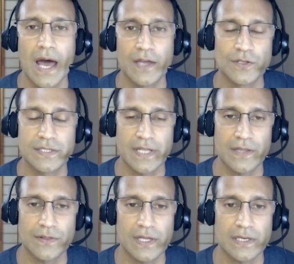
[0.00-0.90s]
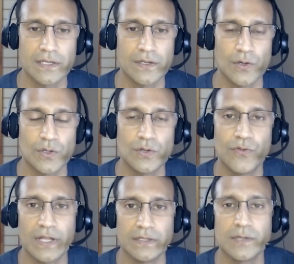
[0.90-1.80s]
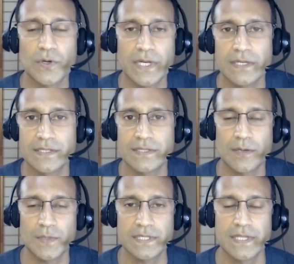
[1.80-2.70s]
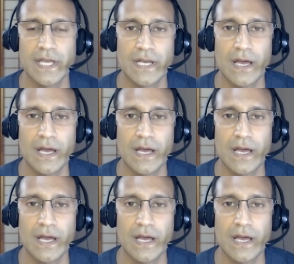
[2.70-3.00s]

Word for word: I understand that, you know, you felt liberated to some extent.